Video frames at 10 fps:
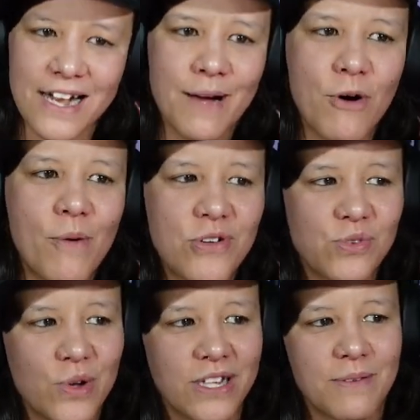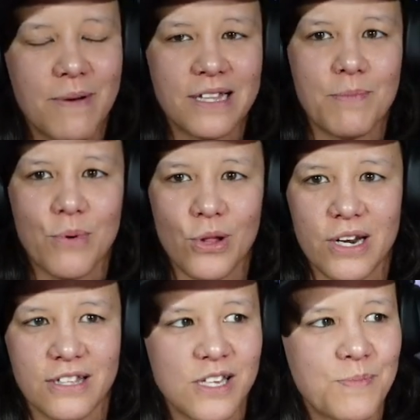I'm almost willing to bite the
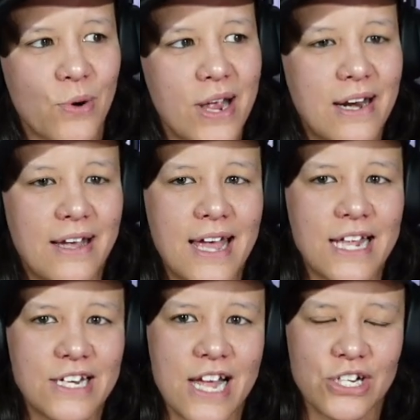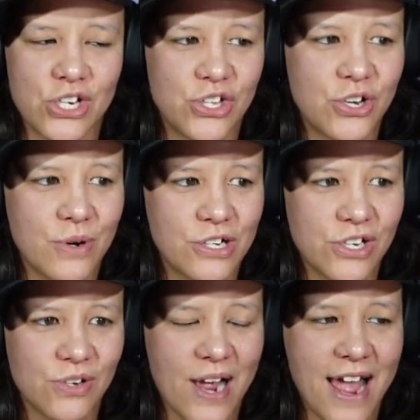bullet at this point and and just do it
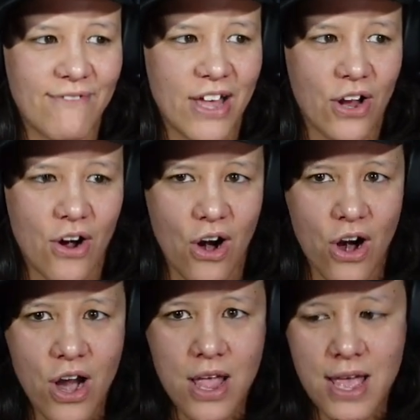just so I have that car.